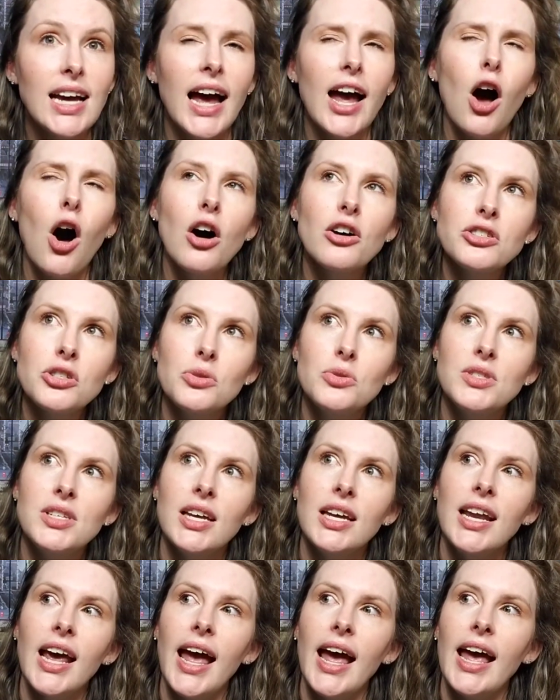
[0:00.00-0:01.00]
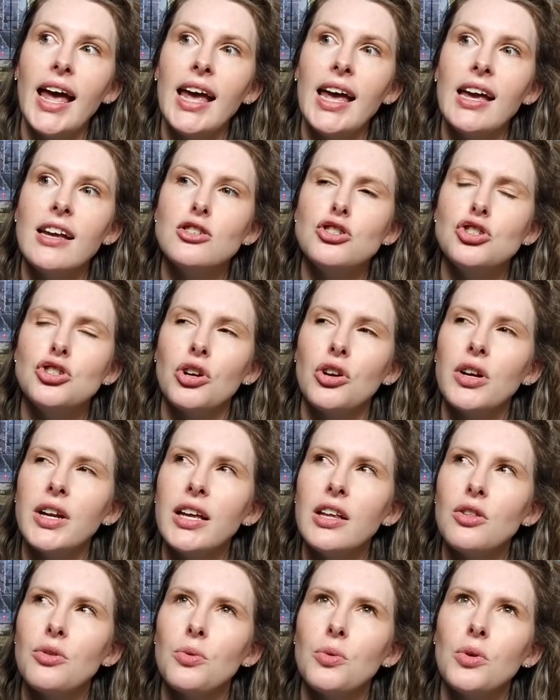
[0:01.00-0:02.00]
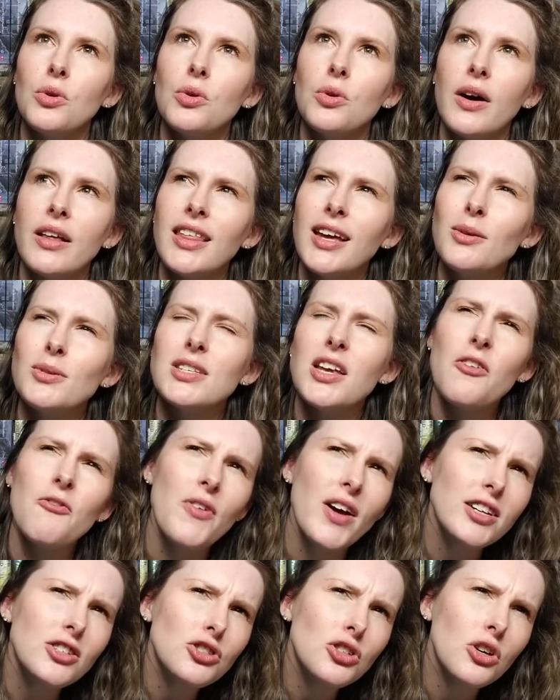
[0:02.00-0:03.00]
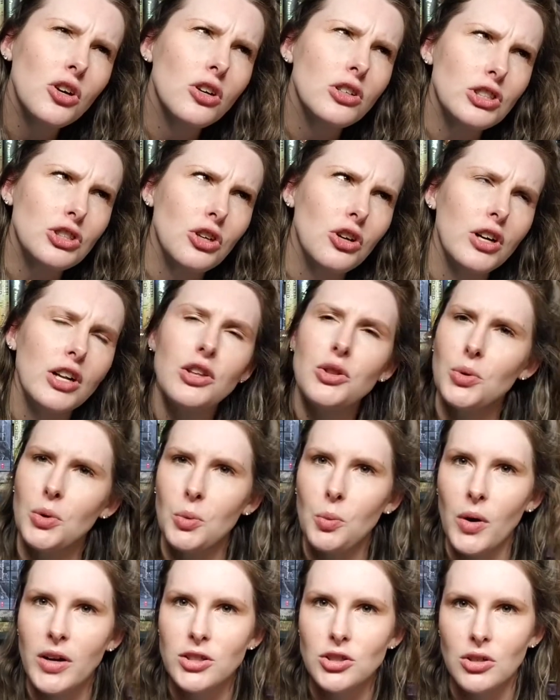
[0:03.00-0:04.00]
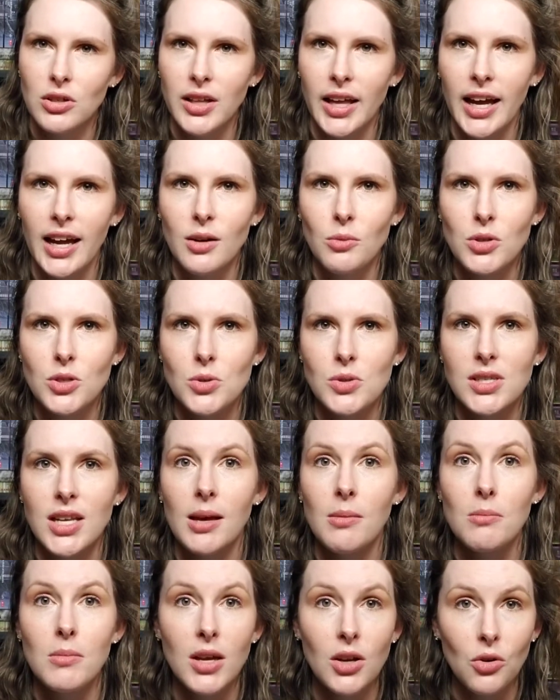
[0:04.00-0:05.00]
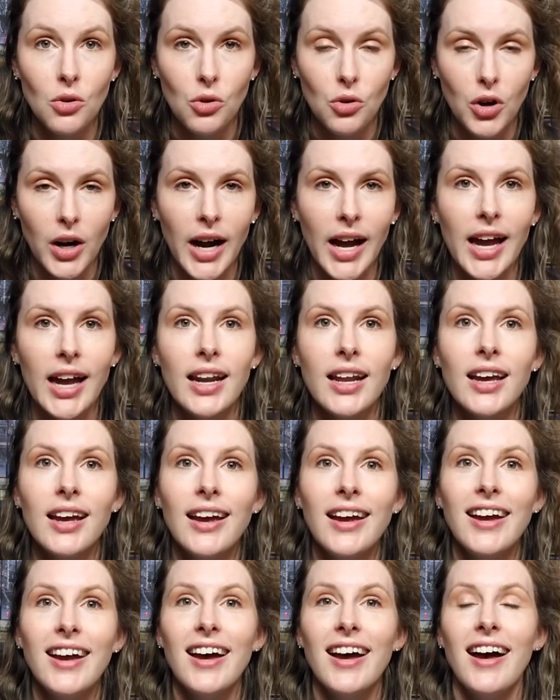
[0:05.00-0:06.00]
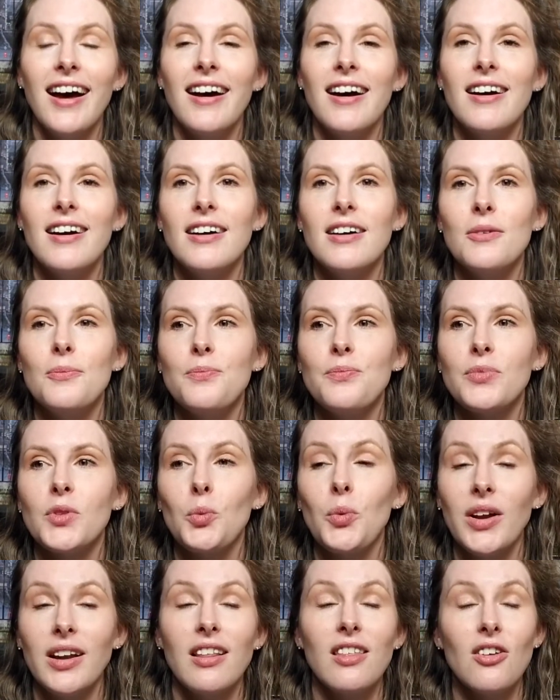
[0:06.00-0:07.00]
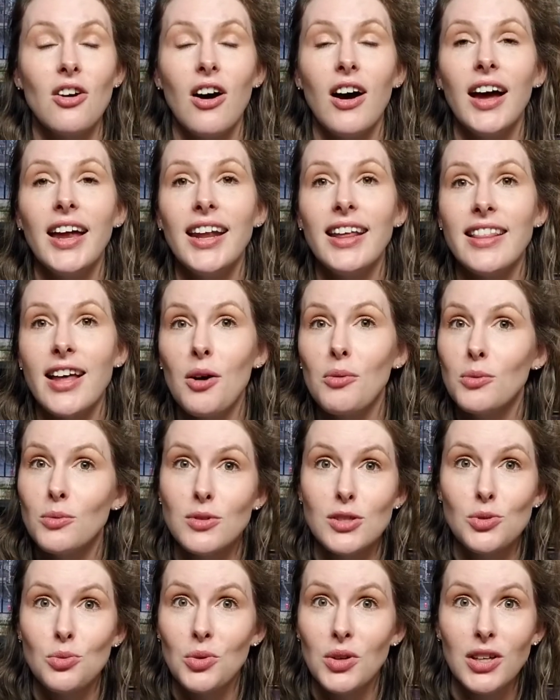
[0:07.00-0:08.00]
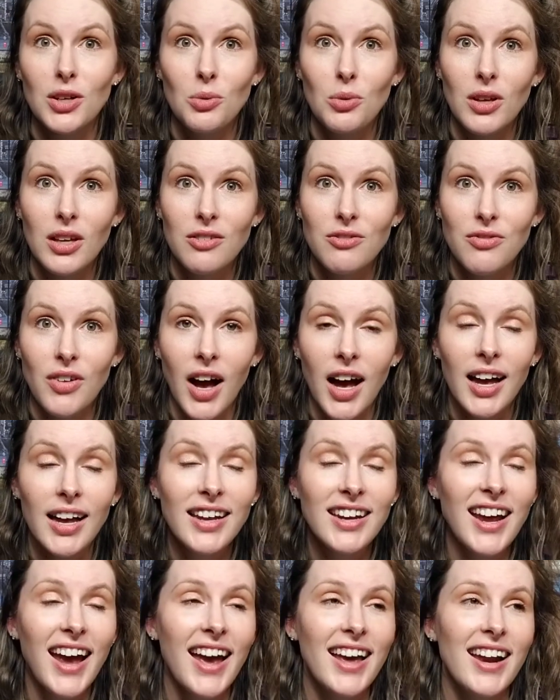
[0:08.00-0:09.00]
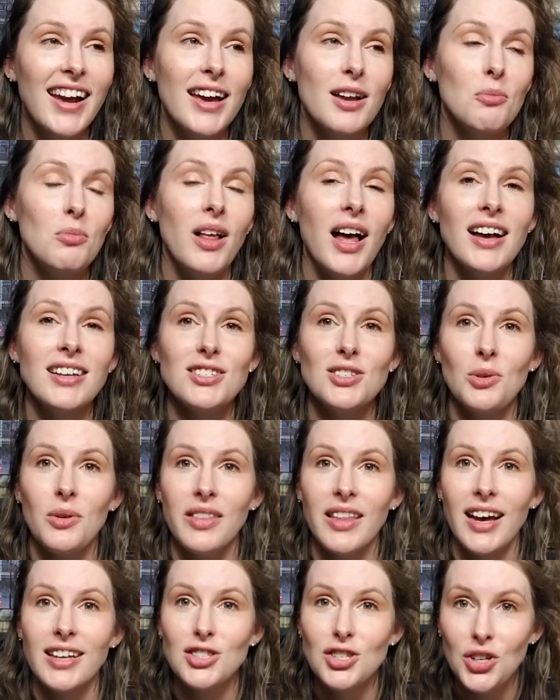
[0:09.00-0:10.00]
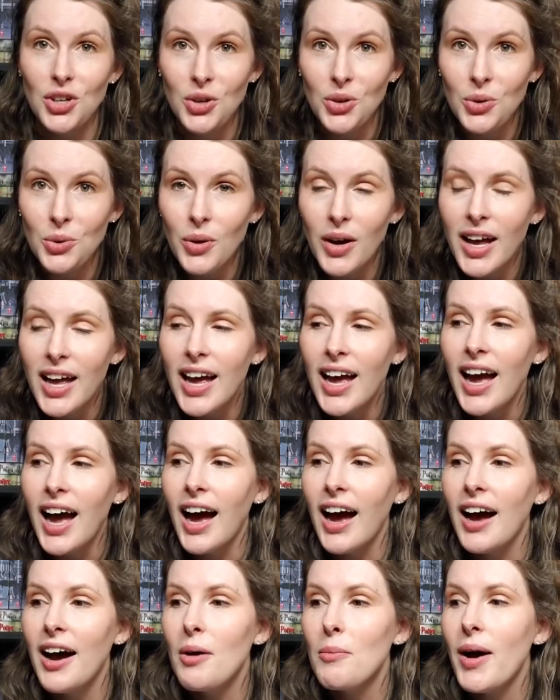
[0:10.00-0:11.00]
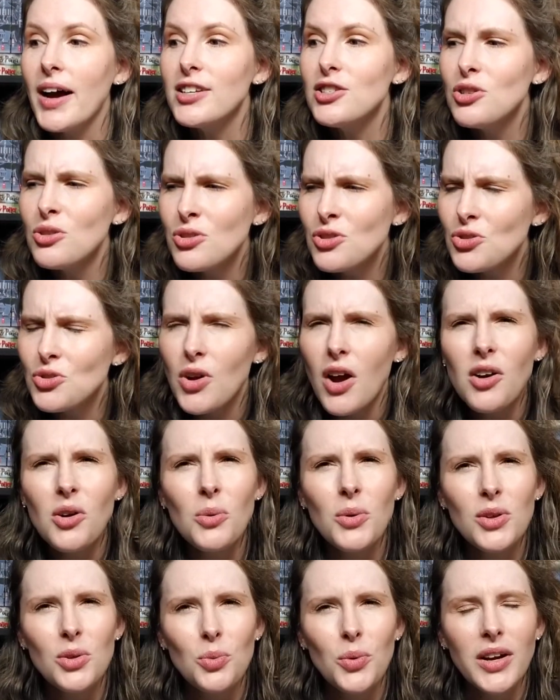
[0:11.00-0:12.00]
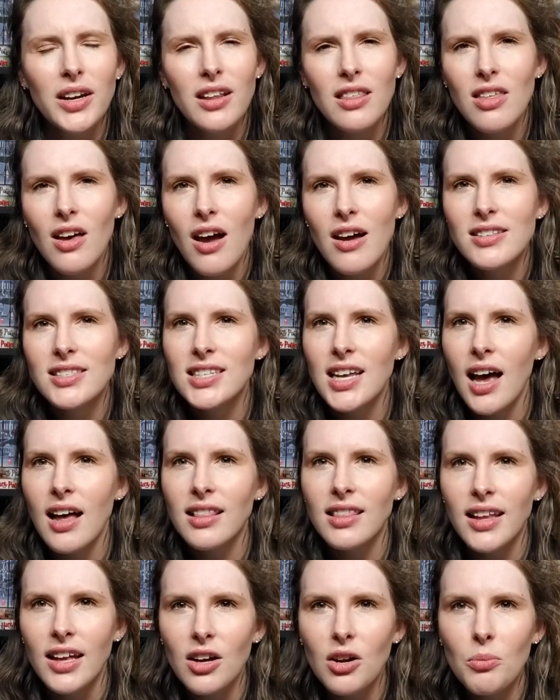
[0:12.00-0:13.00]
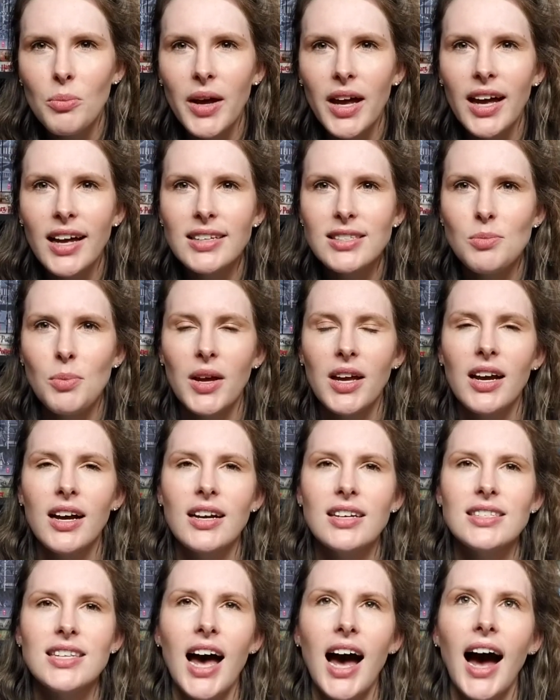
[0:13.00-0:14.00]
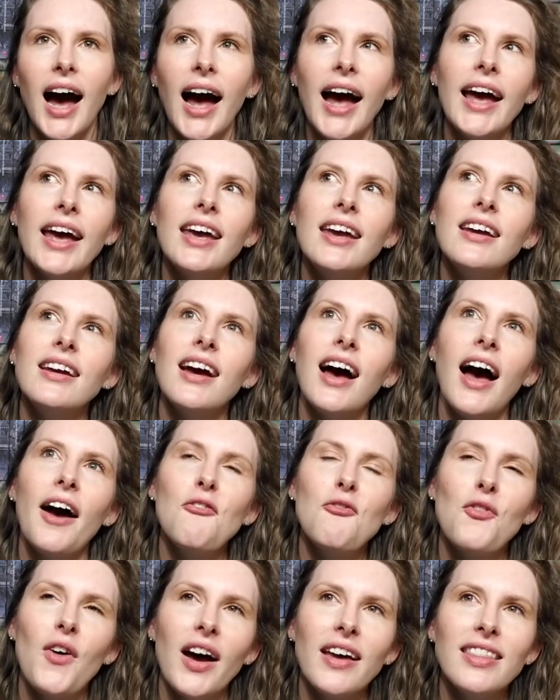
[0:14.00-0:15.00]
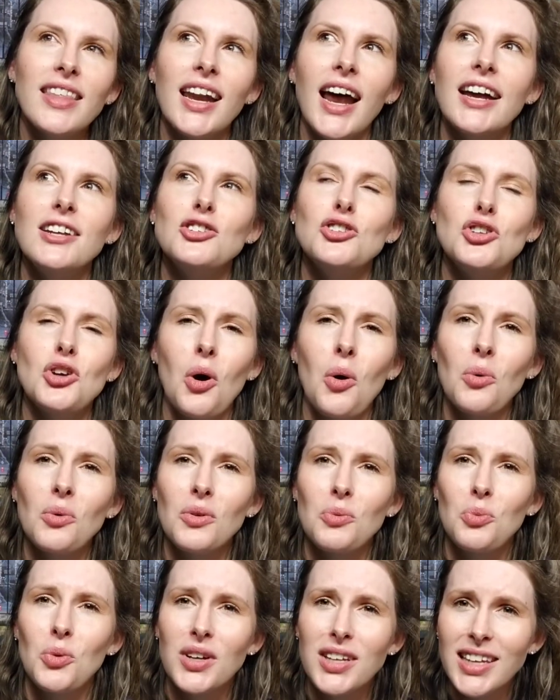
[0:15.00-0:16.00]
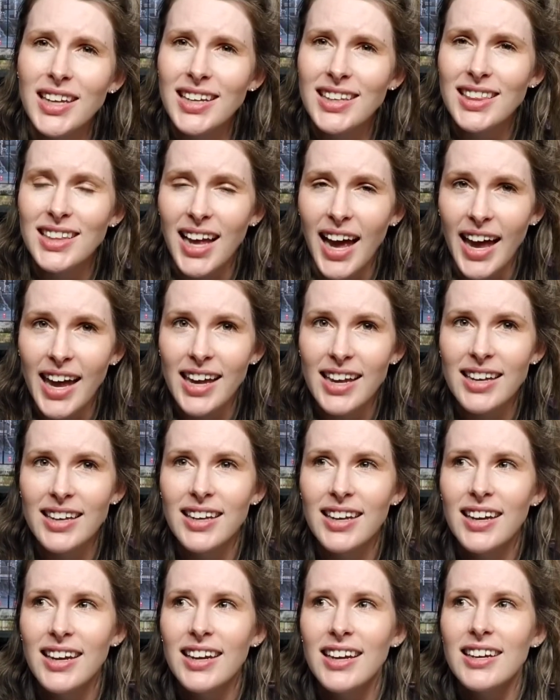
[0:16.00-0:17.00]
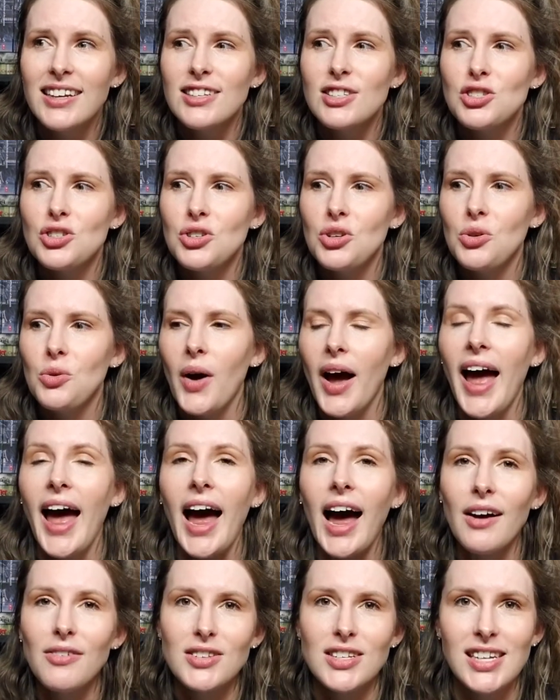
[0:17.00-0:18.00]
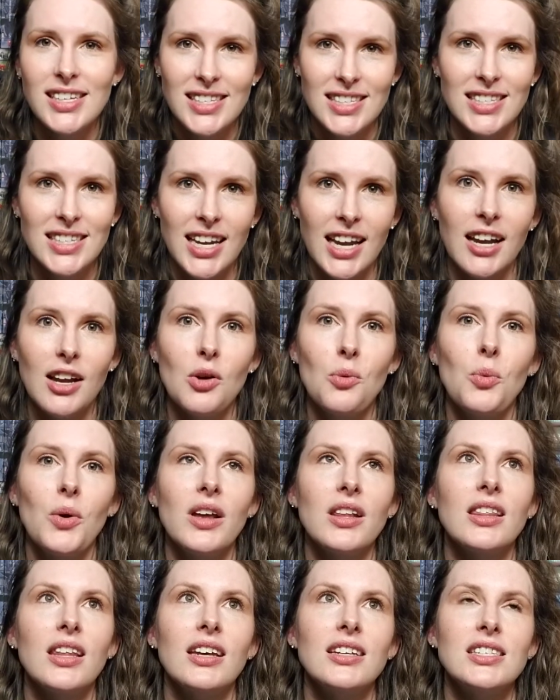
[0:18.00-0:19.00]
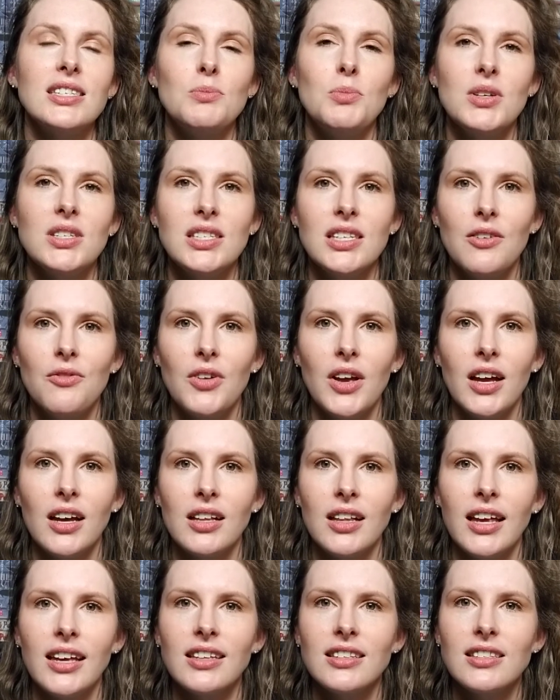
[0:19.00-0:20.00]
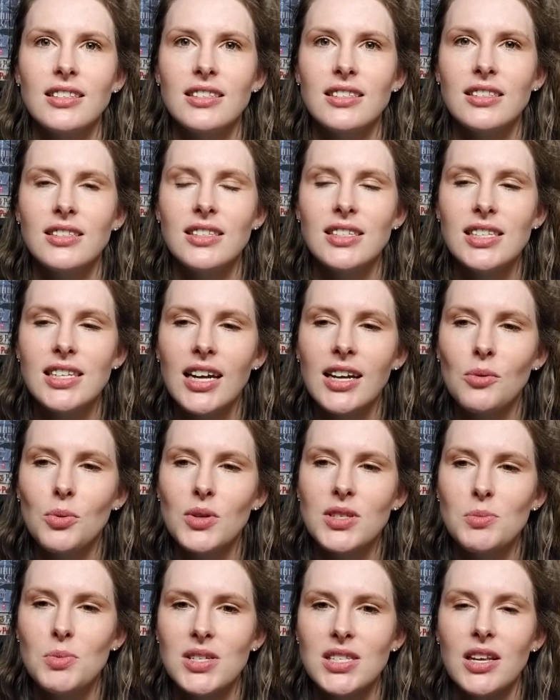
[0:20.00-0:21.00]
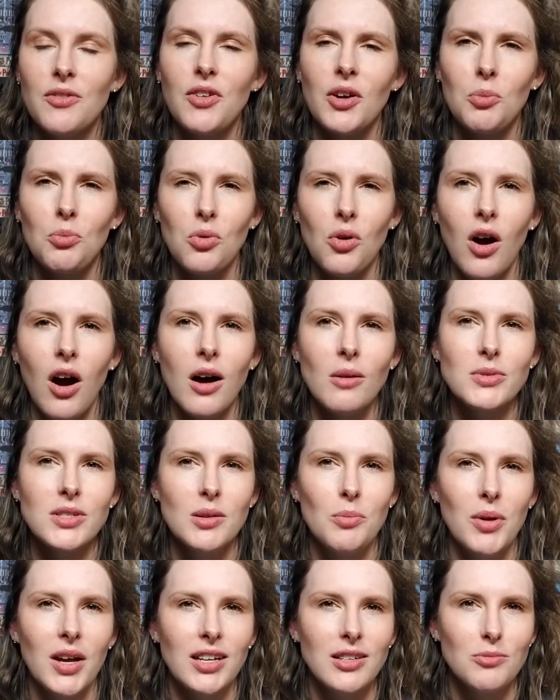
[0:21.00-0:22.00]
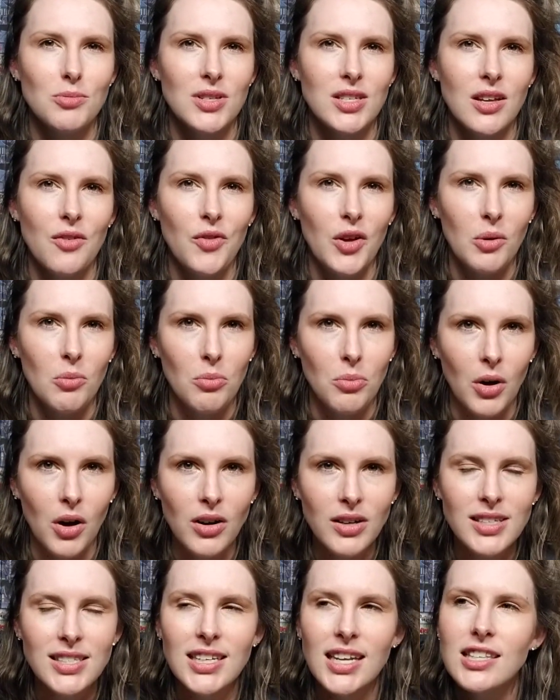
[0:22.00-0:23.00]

I also did a journey through, I think it was Adventure or Journey Through Wonderland, which was a middle grade um, readathon, and that one was really, really fun, and I had a blast doing that too. Um, I do struggle with readathons a little bit because I I find that I don't really like to have to stick with specific like stick with specific prompts to pick specific books.